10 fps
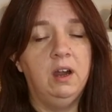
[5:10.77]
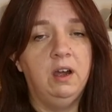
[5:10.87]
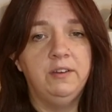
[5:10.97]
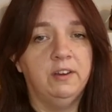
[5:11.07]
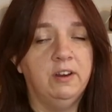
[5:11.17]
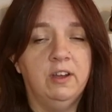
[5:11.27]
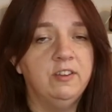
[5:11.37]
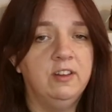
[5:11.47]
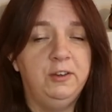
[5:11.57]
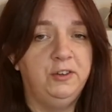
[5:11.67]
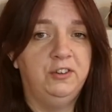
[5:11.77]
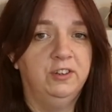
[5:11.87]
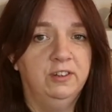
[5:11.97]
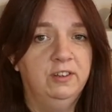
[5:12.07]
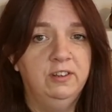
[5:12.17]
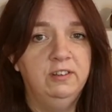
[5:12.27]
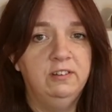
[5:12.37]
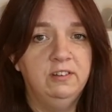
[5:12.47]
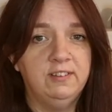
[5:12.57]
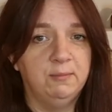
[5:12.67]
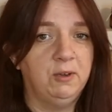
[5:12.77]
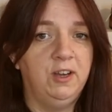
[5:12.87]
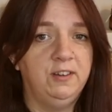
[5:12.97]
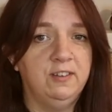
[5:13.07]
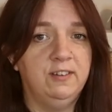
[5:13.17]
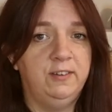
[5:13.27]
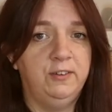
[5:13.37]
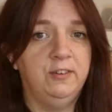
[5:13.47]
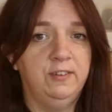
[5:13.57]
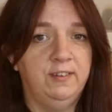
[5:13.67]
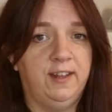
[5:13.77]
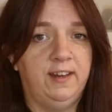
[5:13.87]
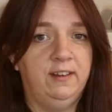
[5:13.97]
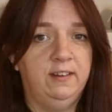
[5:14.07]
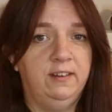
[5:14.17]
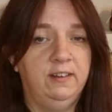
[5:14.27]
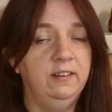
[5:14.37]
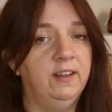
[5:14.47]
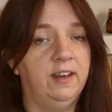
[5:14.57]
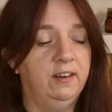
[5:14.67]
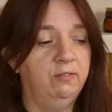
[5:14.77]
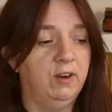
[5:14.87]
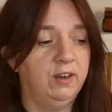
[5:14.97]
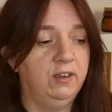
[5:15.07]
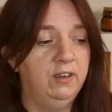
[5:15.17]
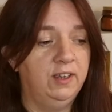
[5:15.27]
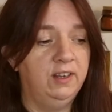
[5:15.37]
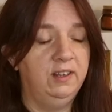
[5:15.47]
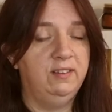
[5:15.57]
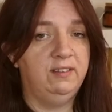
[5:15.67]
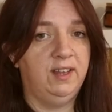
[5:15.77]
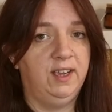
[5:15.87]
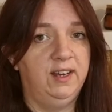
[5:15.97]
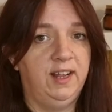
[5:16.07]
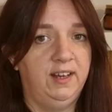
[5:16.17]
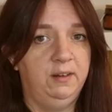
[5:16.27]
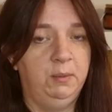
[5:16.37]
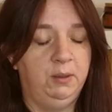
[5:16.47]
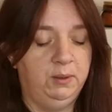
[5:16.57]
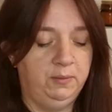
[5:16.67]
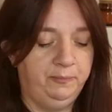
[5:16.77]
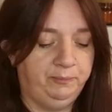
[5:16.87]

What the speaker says: I don't know, a solution, some kind of solution to that, then the rug is staying at the moment.